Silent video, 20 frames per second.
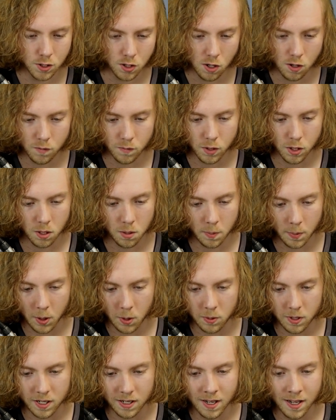over your
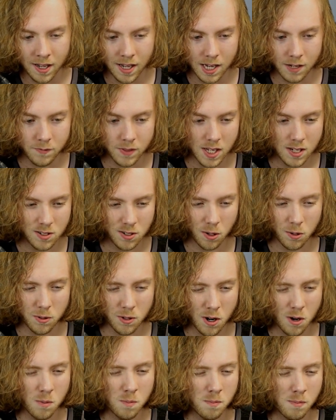opponent, if they don't
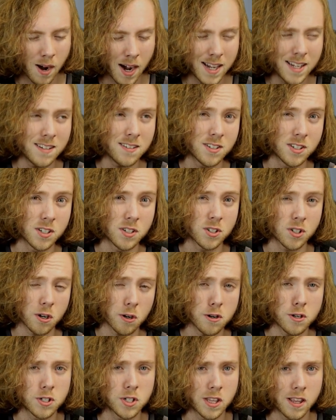know, might
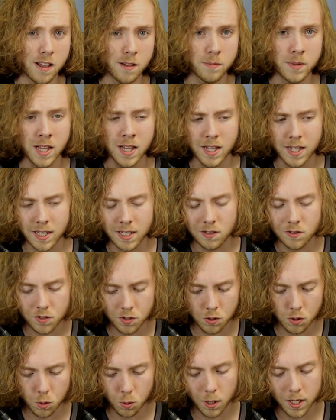discourage them
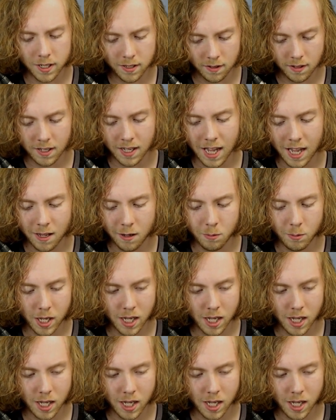into quitting the game.